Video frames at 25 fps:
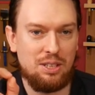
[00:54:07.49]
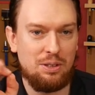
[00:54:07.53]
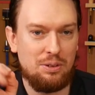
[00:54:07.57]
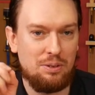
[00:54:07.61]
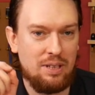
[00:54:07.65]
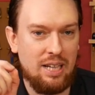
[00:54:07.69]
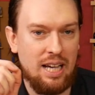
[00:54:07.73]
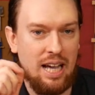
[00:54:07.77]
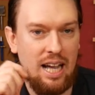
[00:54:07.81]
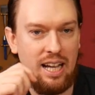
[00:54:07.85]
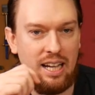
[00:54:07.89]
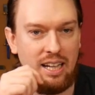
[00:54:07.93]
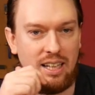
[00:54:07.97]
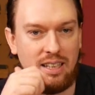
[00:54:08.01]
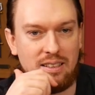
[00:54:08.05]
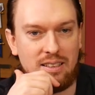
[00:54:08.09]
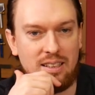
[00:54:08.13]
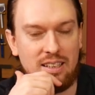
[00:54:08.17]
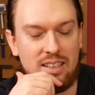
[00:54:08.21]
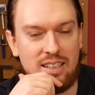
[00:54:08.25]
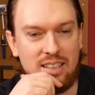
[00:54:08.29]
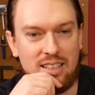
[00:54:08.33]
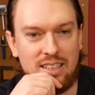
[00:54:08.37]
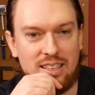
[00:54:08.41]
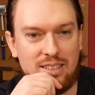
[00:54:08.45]

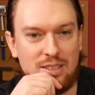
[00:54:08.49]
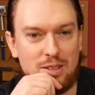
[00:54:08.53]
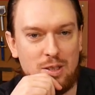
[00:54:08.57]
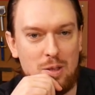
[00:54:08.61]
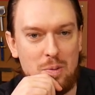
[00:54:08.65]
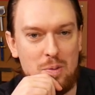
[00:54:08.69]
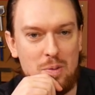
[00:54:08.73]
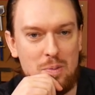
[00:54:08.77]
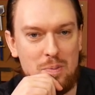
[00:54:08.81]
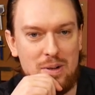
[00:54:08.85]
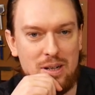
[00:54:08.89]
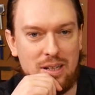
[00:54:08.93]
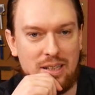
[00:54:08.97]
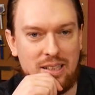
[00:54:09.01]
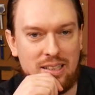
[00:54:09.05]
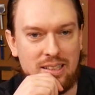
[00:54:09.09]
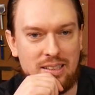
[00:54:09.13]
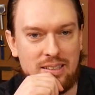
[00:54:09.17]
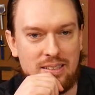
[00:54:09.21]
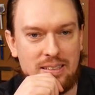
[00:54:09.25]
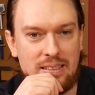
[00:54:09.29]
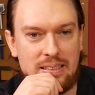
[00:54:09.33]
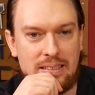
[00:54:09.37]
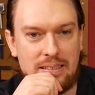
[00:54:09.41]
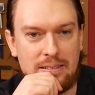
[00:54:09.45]
UK uh,
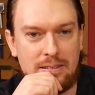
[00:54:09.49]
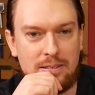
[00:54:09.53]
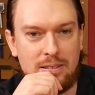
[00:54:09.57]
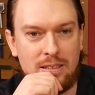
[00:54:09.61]
supermarket